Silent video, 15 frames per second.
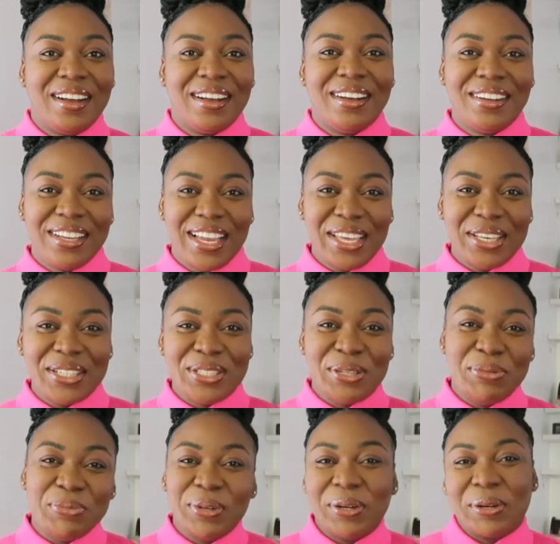Hola
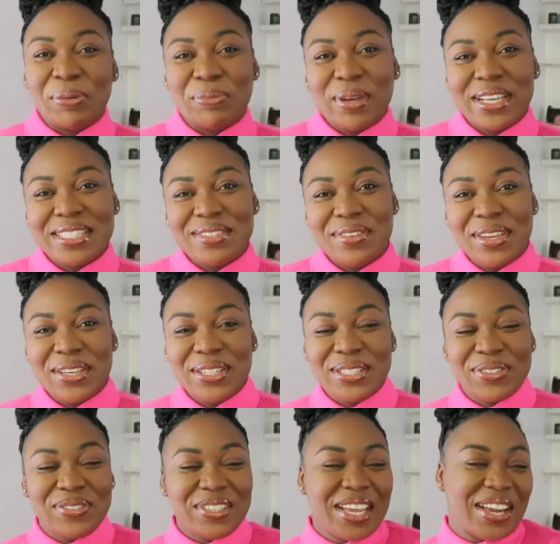YouTube, welcome back to my
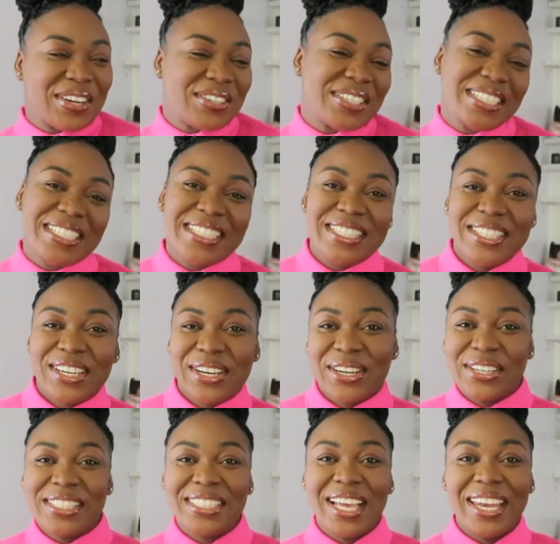YouTube channel. It's your
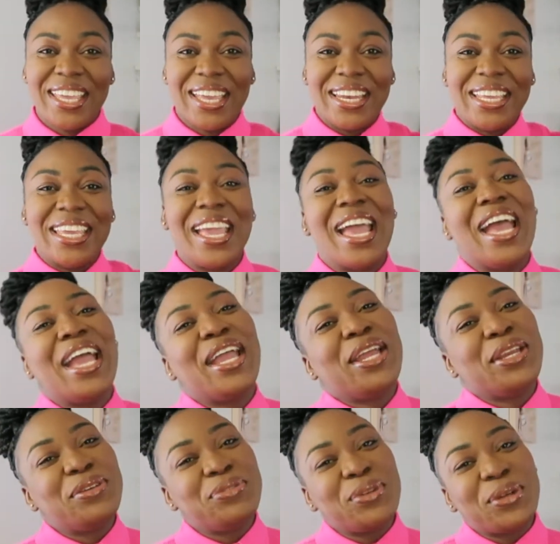girl Dariani,
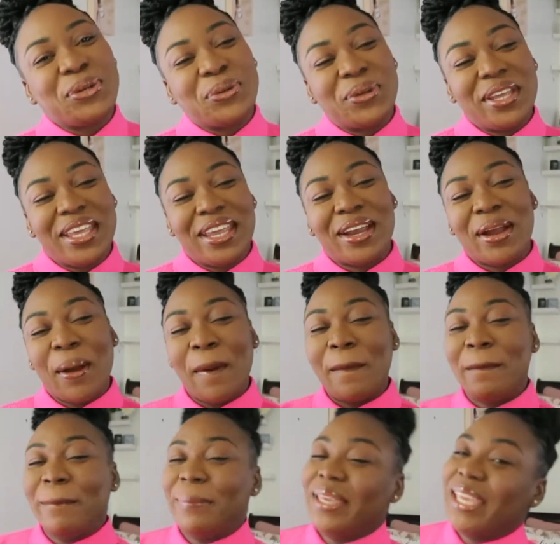and if you're new here,
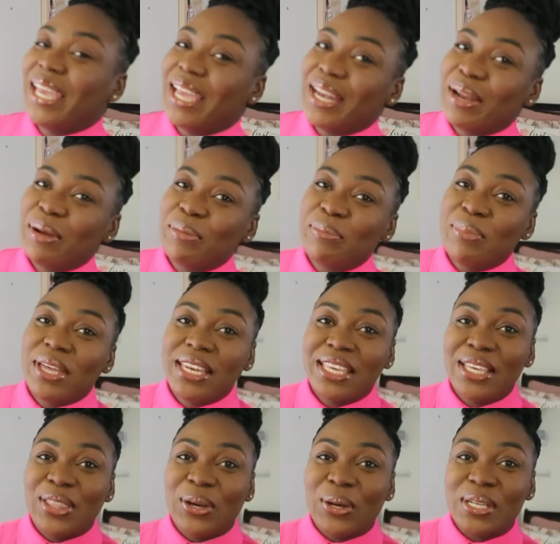
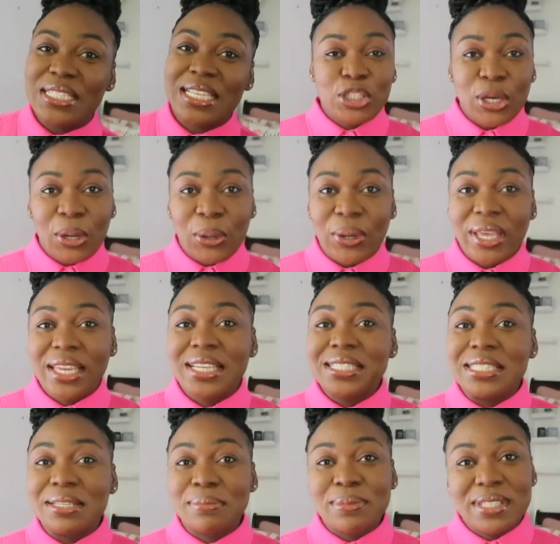bienvenidos. So it is
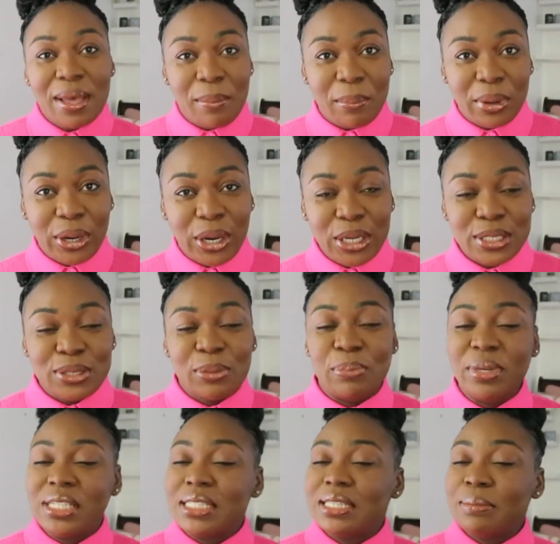September, so
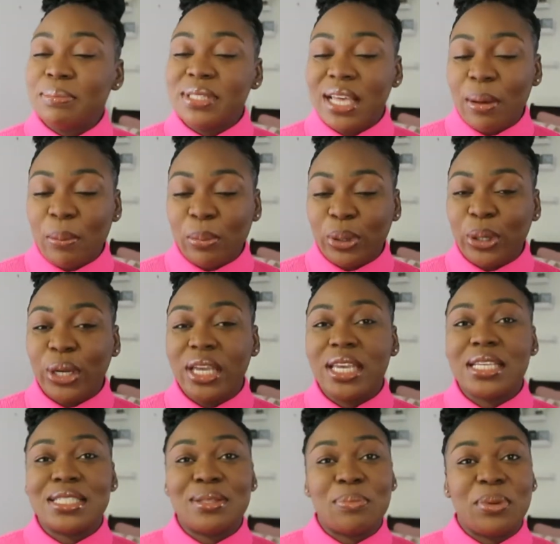mid-September
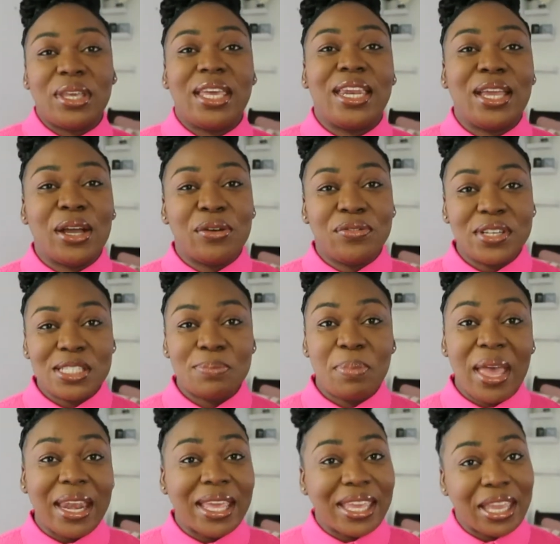is the beginning of
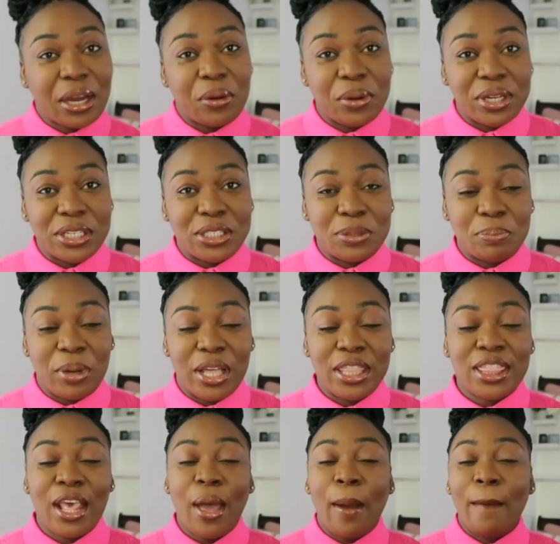Hispanic Heritage
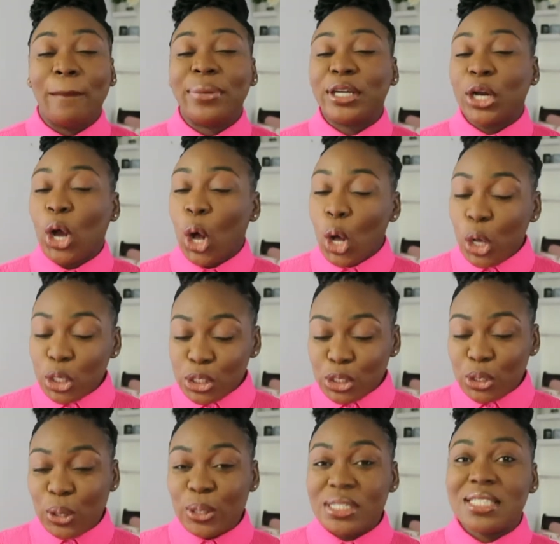Month, but
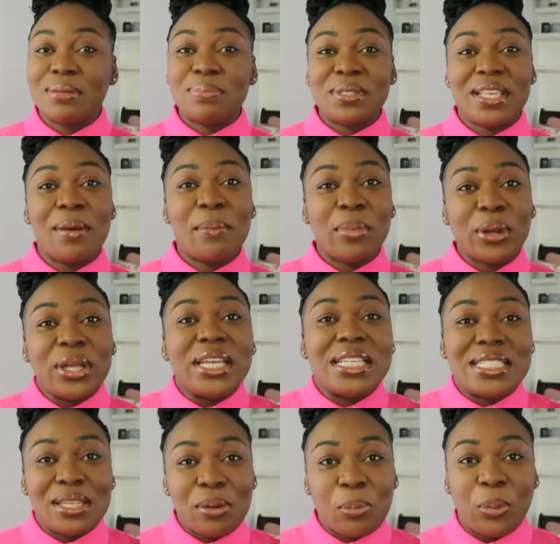also September
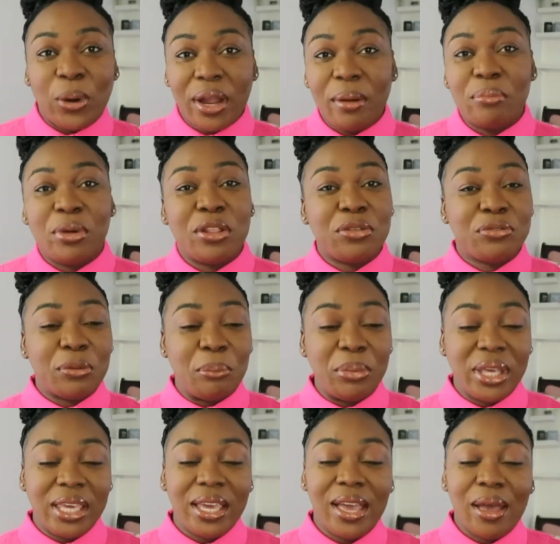is an important month for
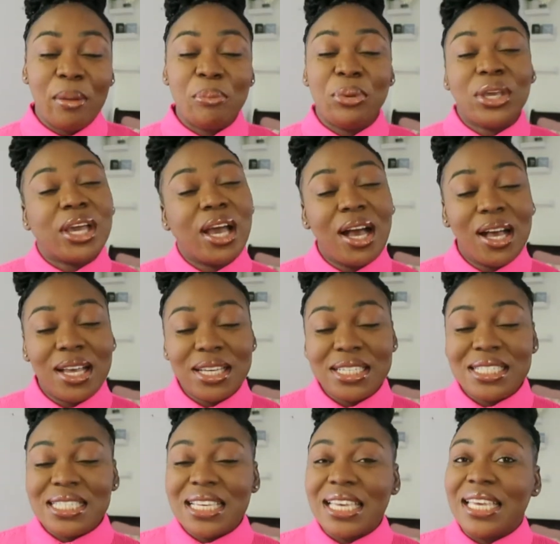me
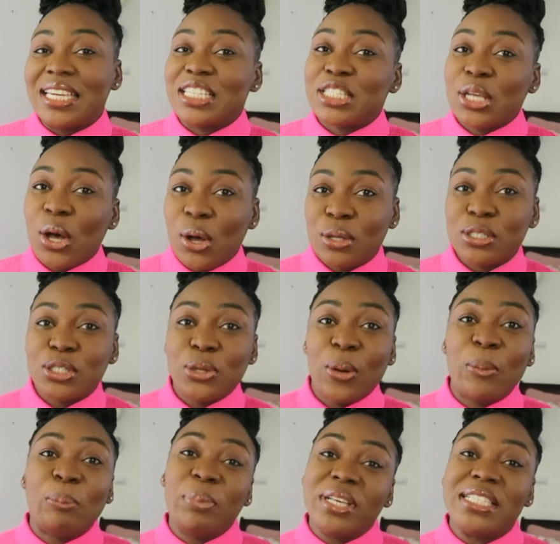because it is
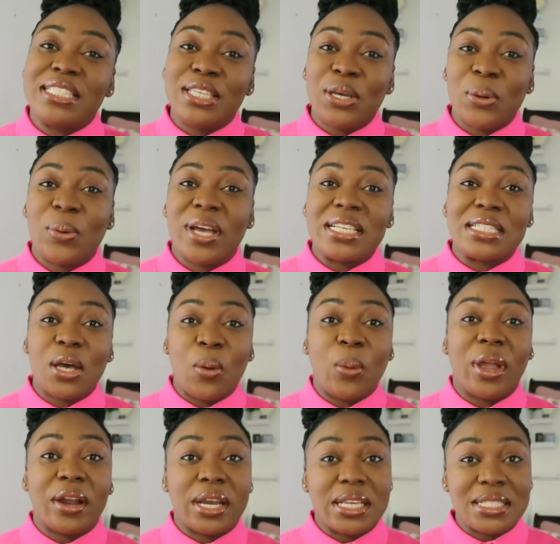also PCOS
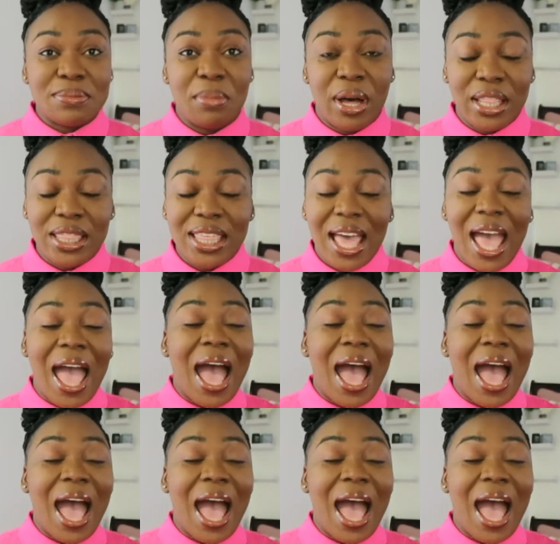Awareness Month.